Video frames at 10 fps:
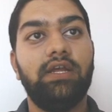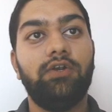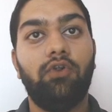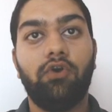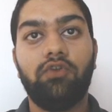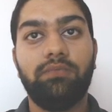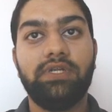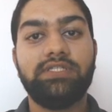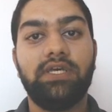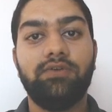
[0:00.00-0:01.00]

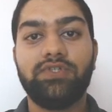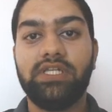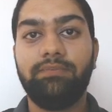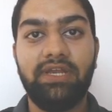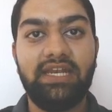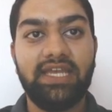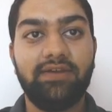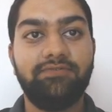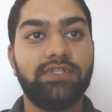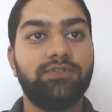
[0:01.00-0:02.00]
Documents are usually P D
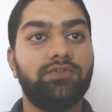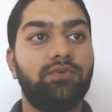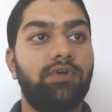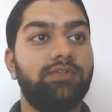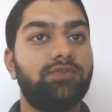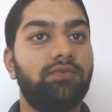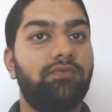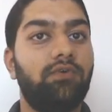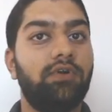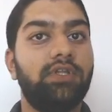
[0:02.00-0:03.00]
Fs, and so on and so
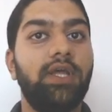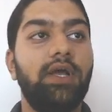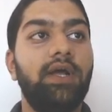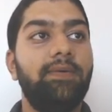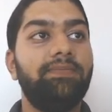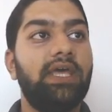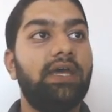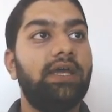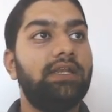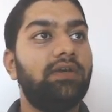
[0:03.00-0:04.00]
forth.
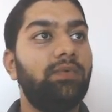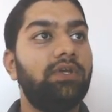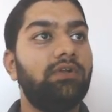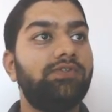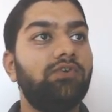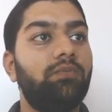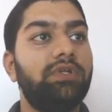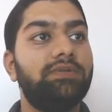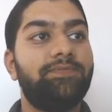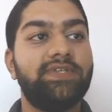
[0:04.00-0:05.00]
And we can also
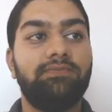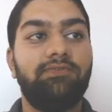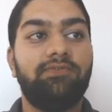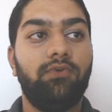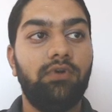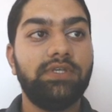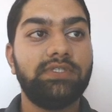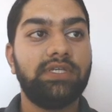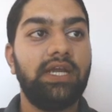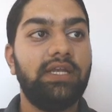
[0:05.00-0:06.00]
open specific
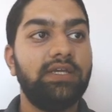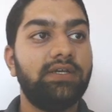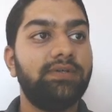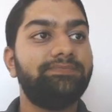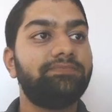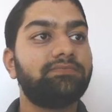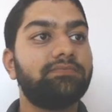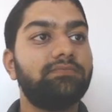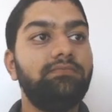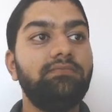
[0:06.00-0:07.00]
folders right here.
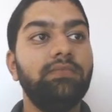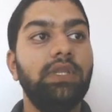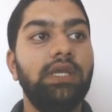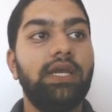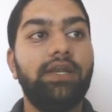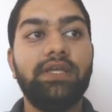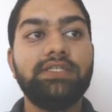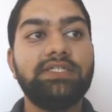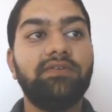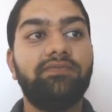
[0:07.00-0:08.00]
And you
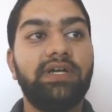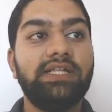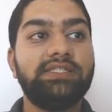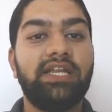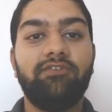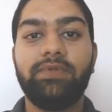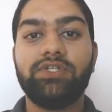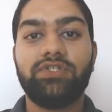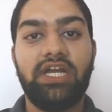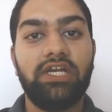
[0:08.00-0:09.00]
can see the files that have
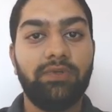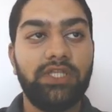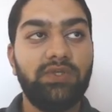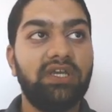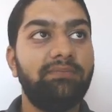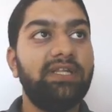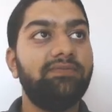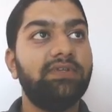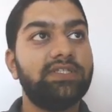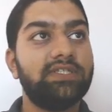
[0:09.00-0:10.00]
been shared with you. I
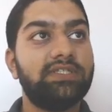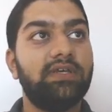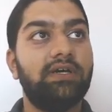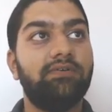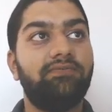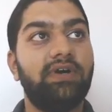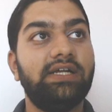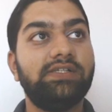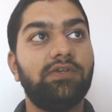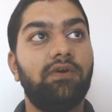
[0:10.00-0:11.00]
believe this is uh,
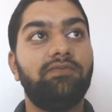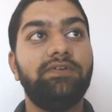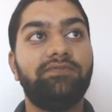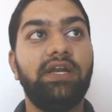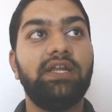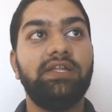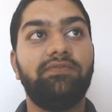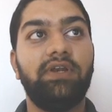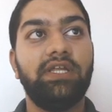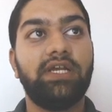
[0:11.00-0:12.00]
files of different
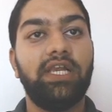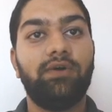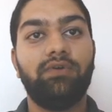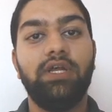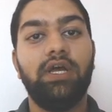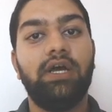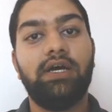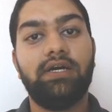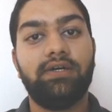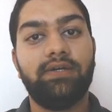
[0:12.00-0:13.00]
Infinity Cloud
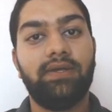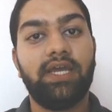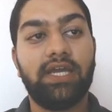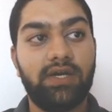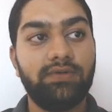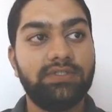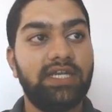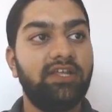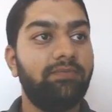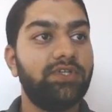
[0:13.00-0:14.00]
uh, accounts
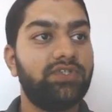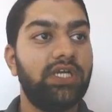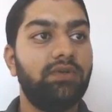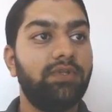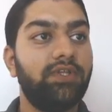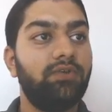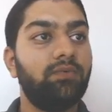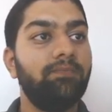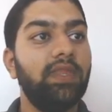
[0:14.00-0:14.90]
that have been shared with you.